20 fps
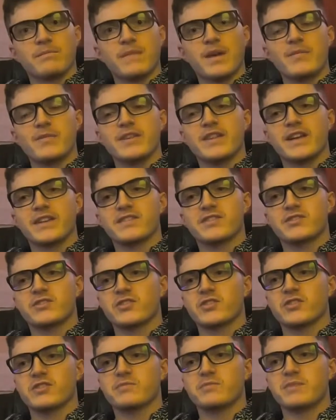Maybe that's
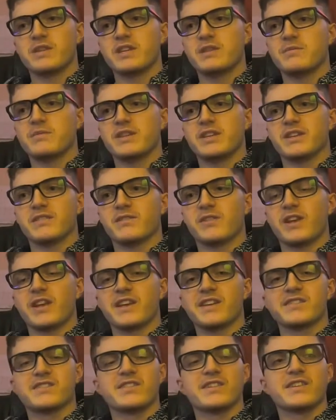just me being
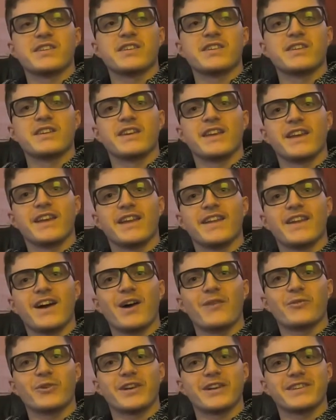lazy and
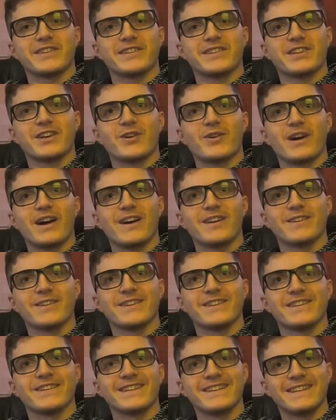not wanting to go out
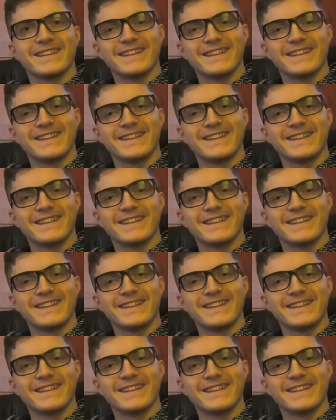and